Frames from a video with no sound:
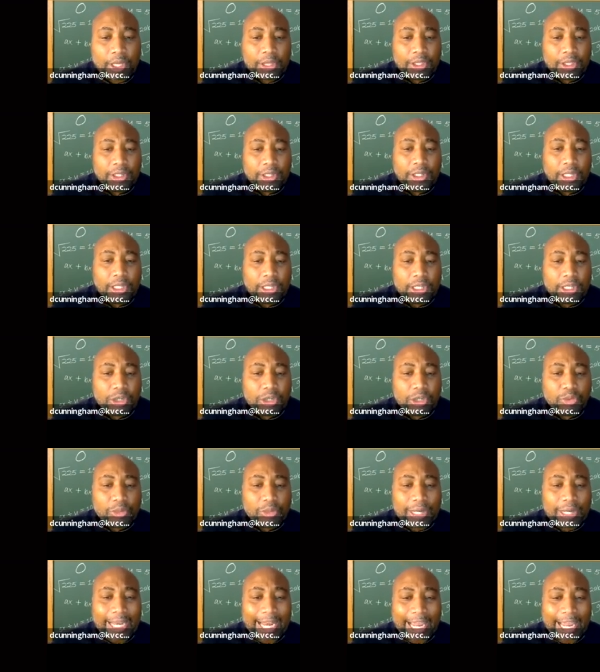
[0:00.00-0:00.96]
to see these
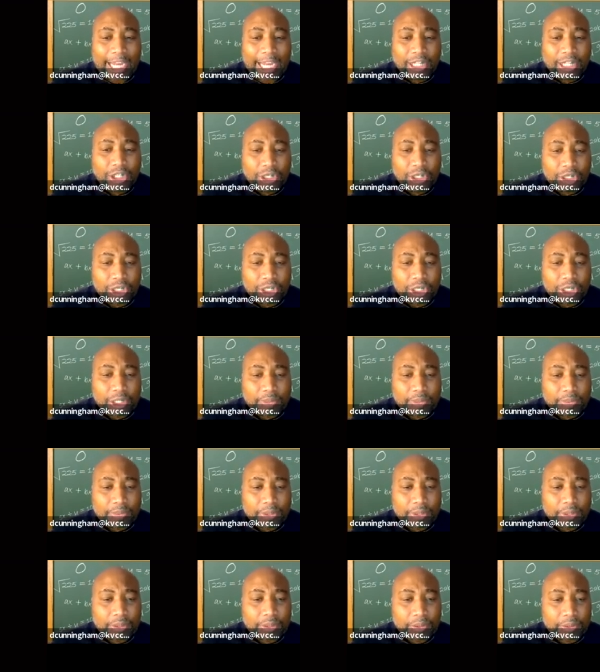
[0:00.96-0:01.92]

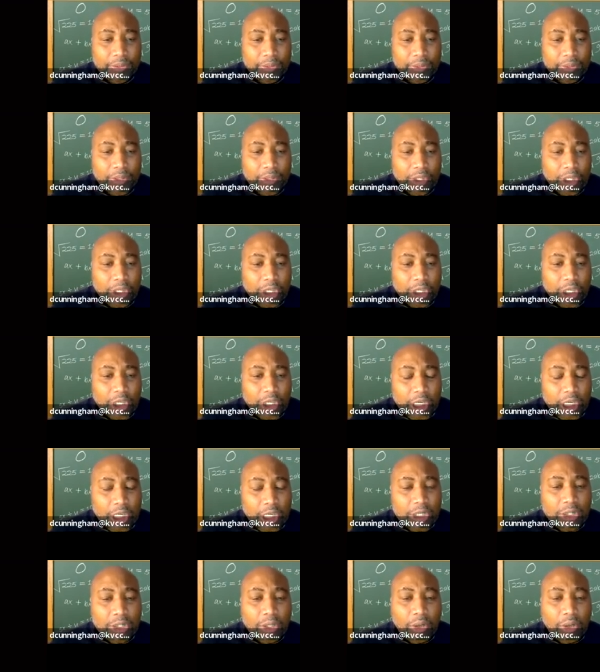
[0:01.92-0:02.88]
relationships.
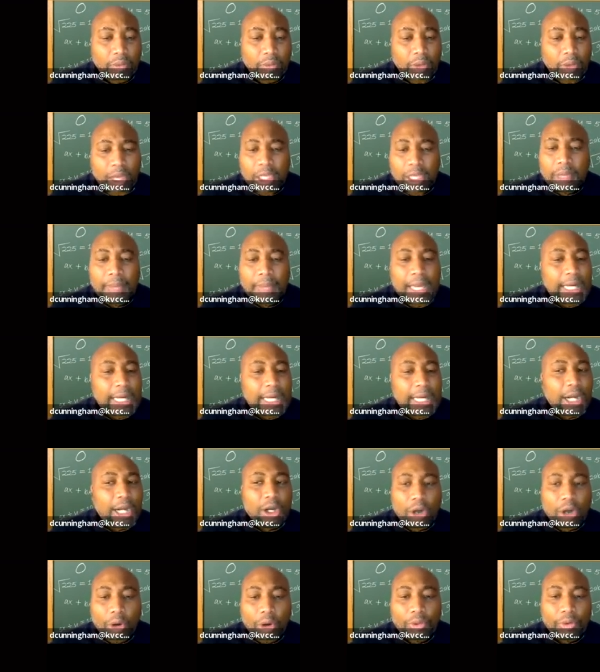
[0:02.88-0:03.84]
And so you may not
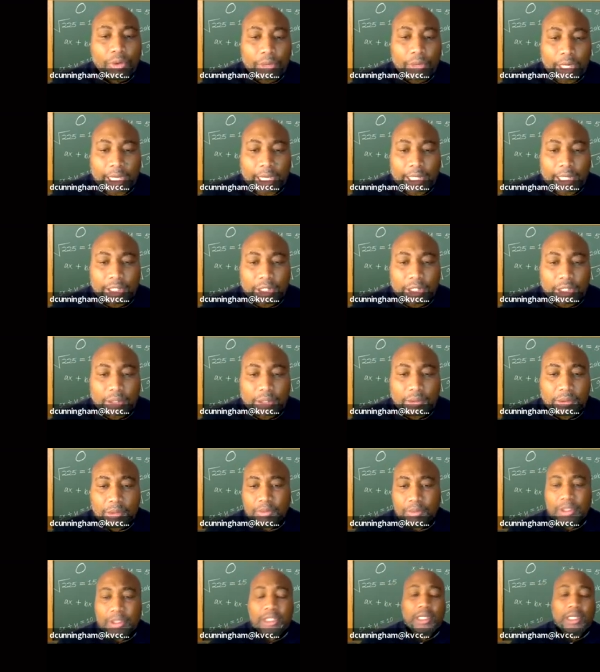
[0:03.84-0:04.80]
know the
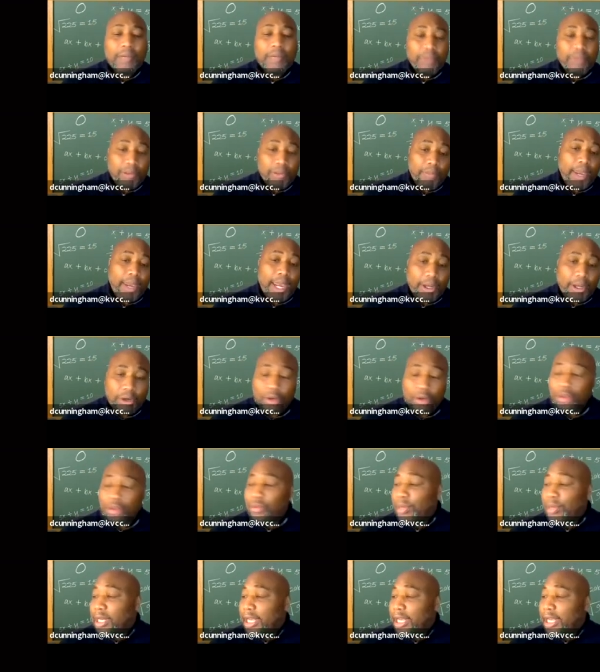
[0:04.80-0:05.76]
relationships, but some you may know
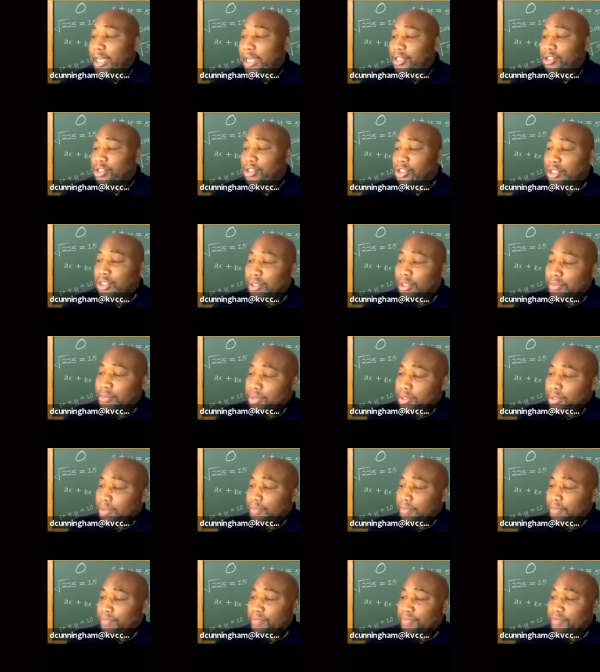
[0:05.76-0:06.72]
the relationships.
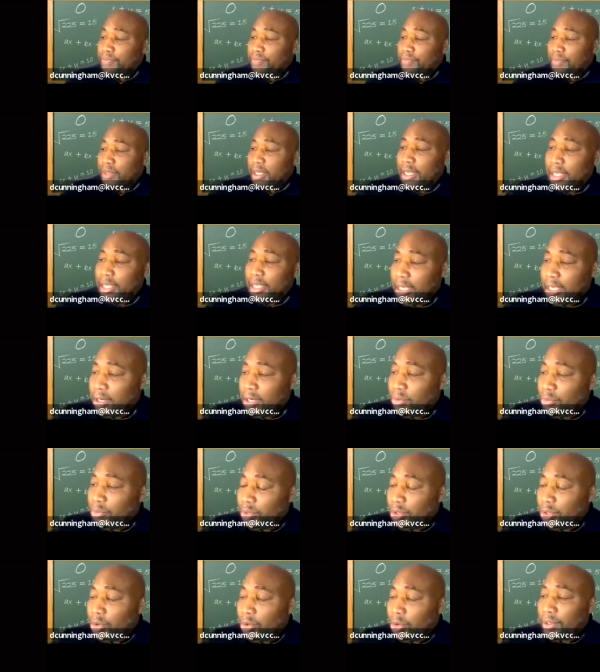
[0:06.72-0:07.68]

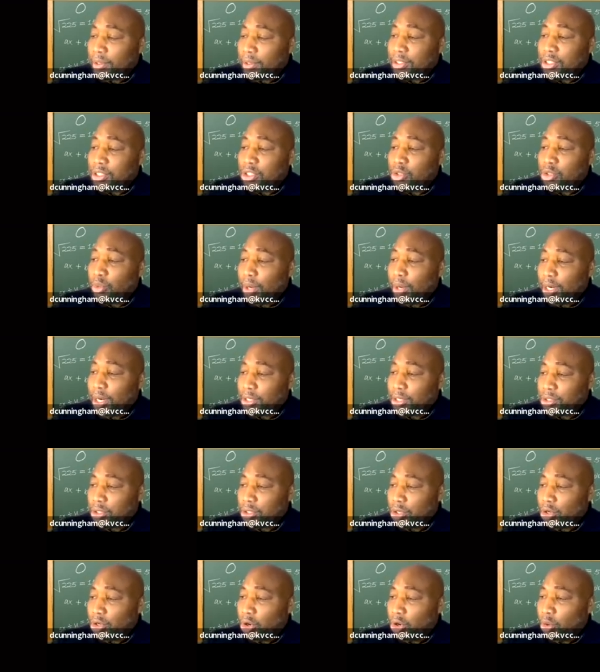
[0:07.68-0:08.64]
Again, we're going square,
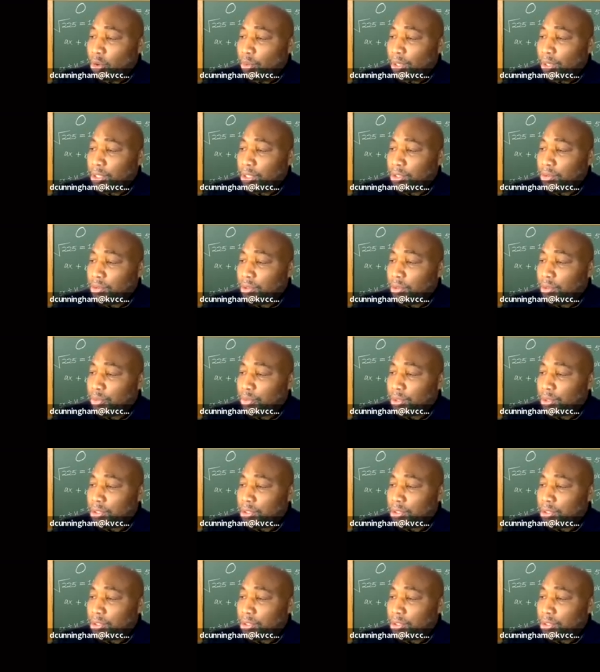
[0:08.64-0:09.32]
so know what unit we're